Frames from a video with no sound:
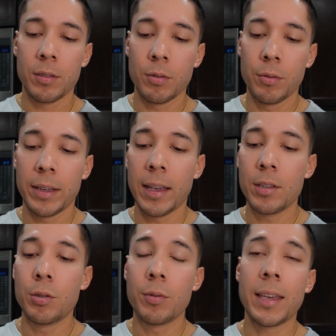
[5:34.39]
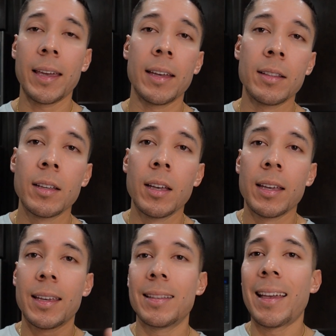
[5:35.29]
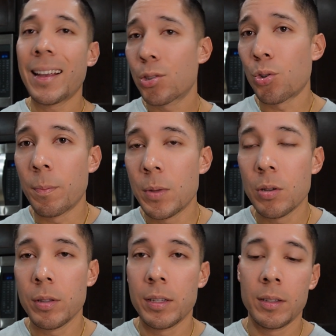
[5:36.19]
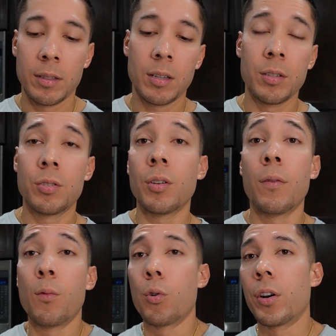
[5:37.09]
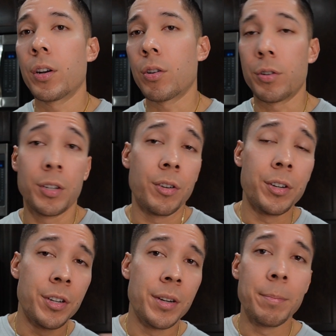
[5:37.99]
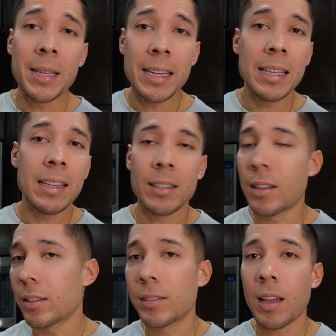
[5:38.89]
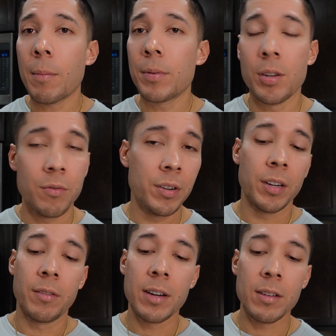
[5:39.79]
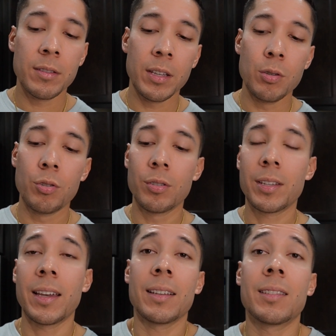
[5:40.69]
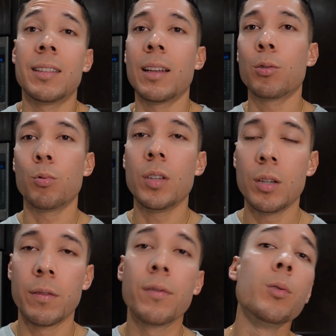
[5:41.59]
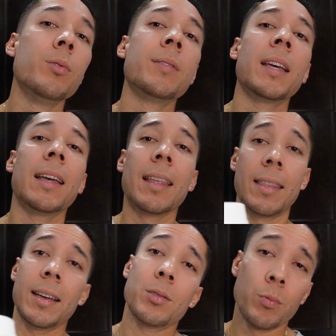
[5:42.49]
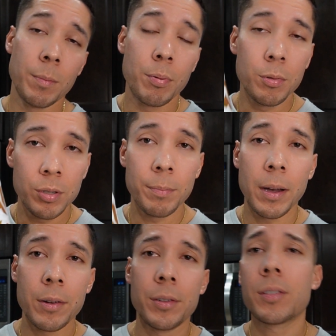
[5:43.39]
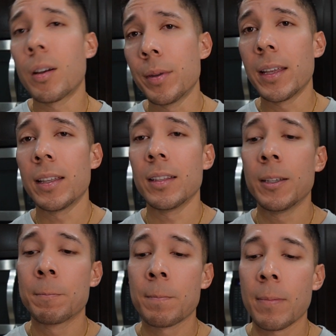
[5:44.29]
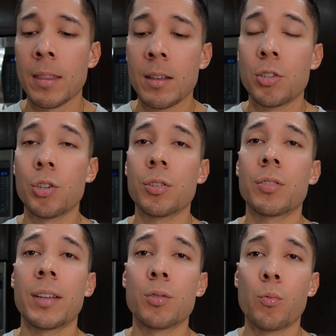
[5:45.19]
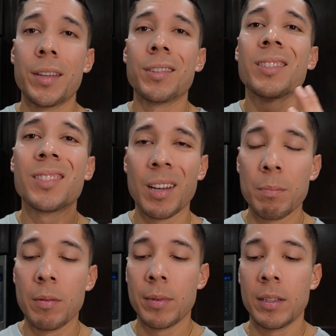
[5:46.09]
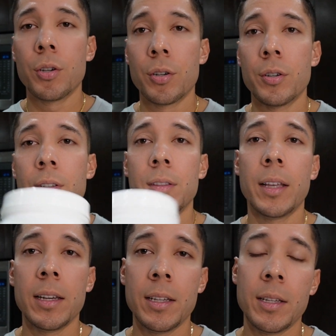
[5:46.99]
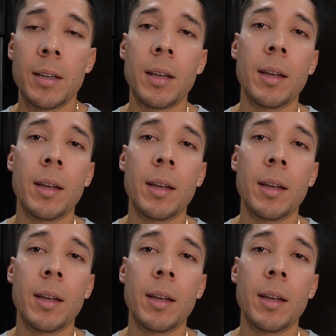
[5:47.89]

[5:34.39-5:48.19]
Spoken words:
So in case you can't get that extra meal in because of work, or you're in meetings nonstop and you're running around and you just can't sit down to eat your food, that's when protein powders come in handy, just as a way to supplement your daily